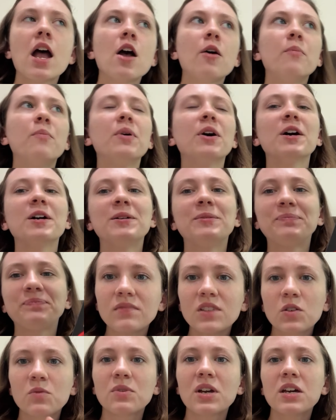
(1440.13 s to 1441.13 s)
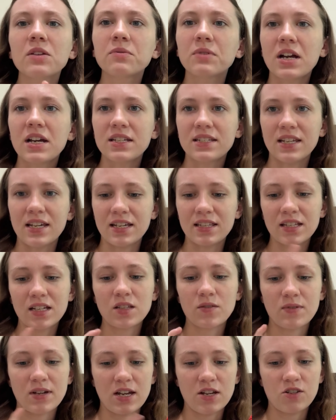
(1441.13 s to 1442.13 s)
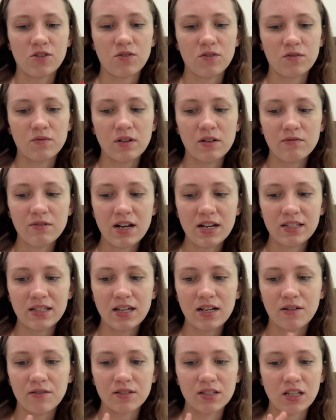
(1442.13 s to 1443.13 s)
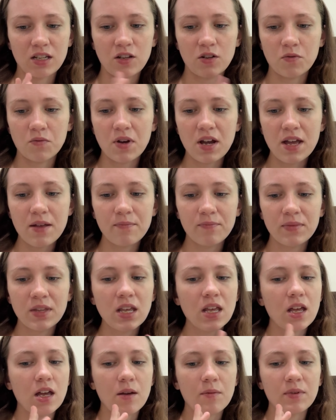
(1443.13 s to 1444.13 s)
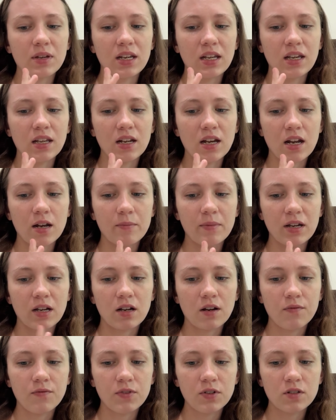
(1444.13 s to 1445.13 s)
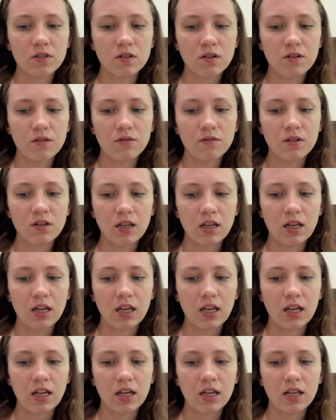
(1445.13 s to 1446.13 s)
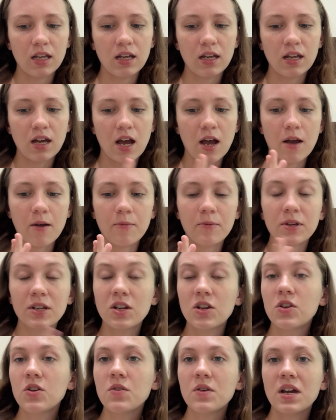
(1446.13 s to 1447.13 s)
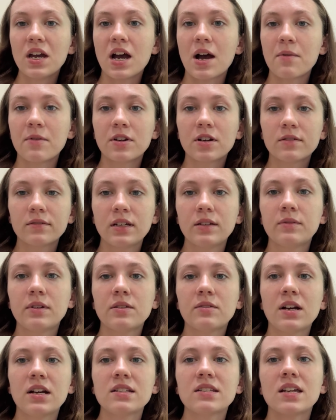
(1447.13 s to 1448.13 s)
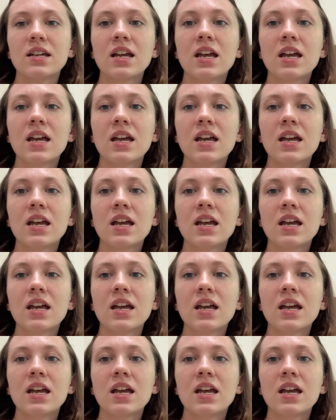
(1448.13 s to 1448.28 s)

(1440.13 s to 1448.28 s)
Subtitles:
But Red Rising, that's why I chose Red Rising. I was like, you know what? I'm gonna get out of my comfort zone and I'm gonna do it. I'm gonna read Red Rising.